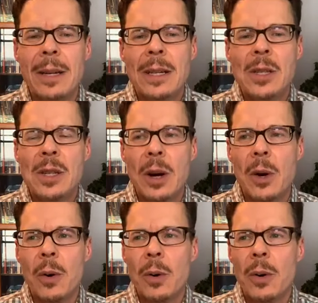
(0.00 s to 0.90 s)

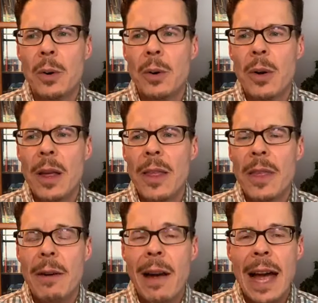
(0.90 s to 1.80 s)
So
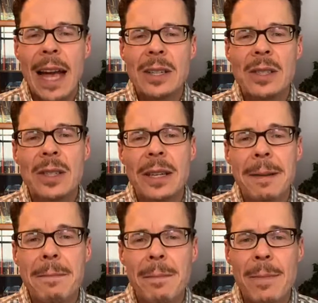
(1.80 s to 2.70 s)
there are actually
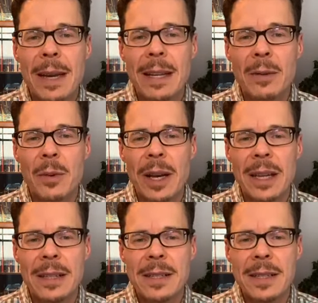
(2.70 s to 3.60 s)
many
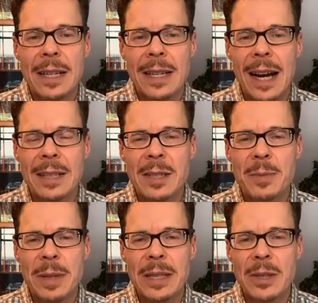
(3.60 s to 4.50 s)
ways that God
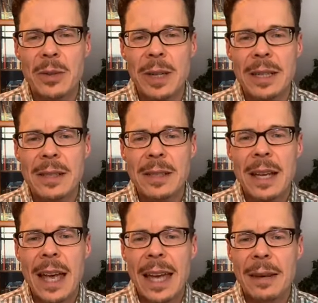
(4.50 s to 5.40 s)
speaks to us.
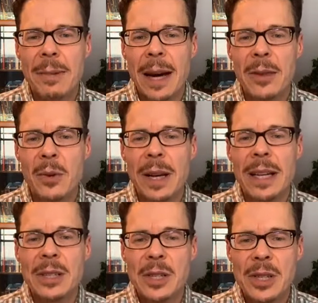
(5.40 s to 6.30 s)
And by the
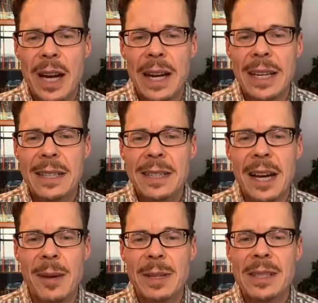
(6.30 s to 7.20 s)
way, Shauna
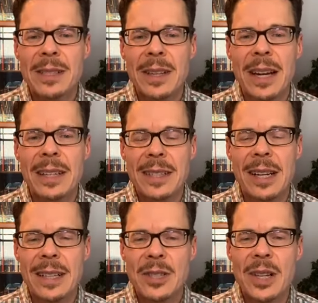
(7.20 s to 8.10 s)
Thomas,
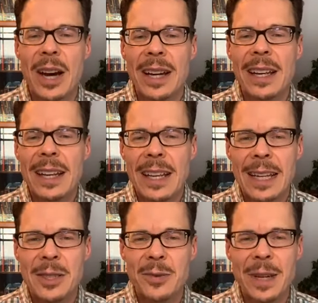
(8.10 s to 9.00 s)
Shauna,
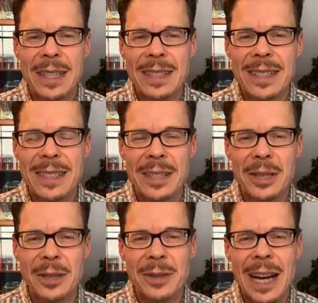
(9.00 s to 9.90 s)
it's great to see
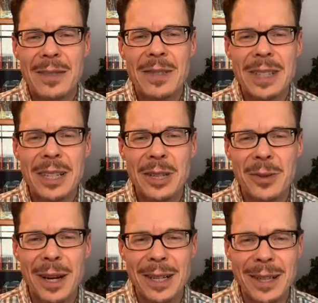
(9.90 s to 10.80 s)
you. I've seen
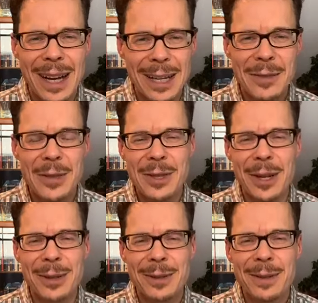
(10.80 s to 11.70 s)
you on a lot of
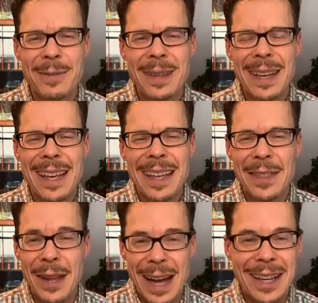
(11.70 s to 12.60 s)
shows
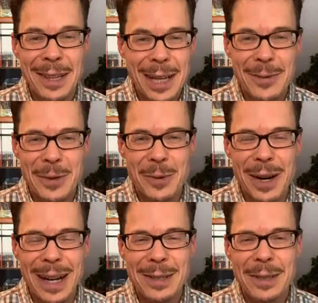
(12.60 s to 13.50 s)
that I love to
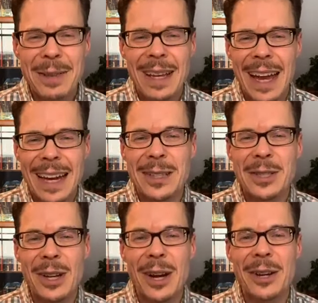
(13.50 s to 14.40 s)
watch, and it's
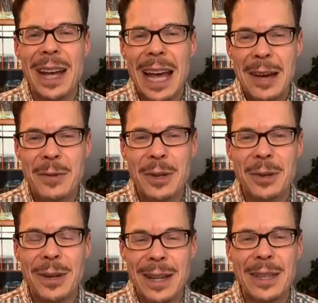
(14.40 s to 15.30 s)
an honor to have
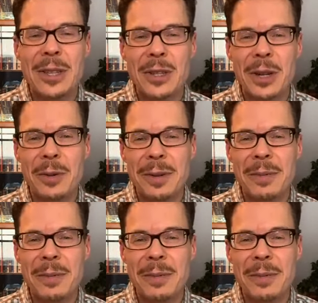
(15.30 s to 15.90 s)
you on this show